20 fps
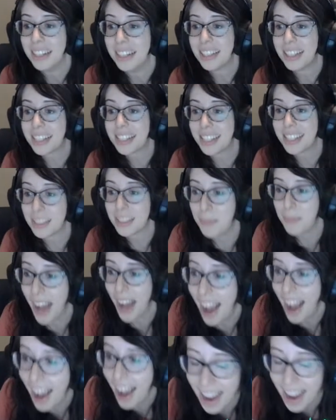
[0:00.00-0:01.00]
This is
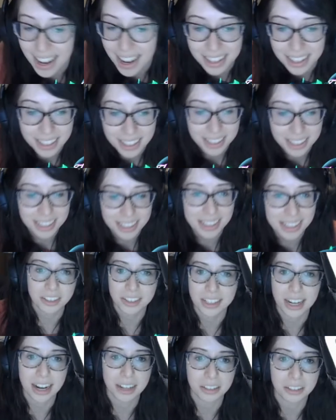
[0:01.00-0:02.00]
bad! It's
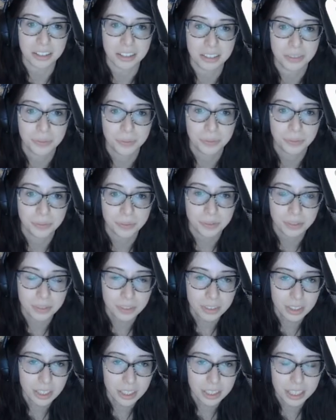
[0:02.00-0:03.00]
just tackle.
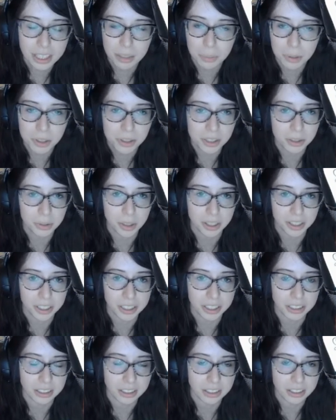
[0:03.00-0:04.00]
Keep using water
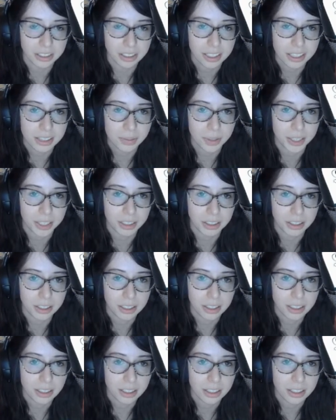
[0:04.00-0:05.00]
gun. That's fine.
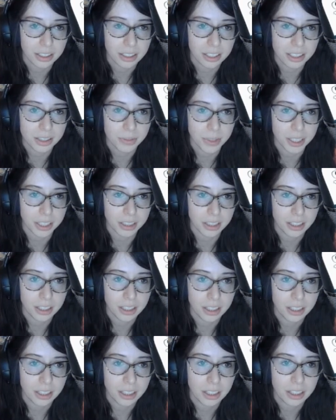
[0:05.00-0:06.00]
That's fine.
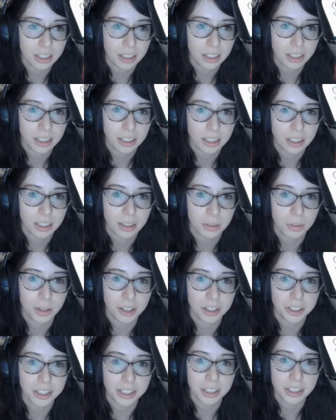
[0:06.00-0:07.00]

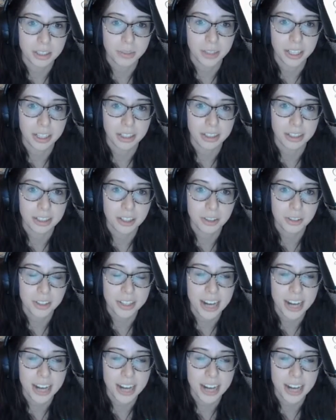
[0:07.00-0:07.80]
Water gun is fine. Use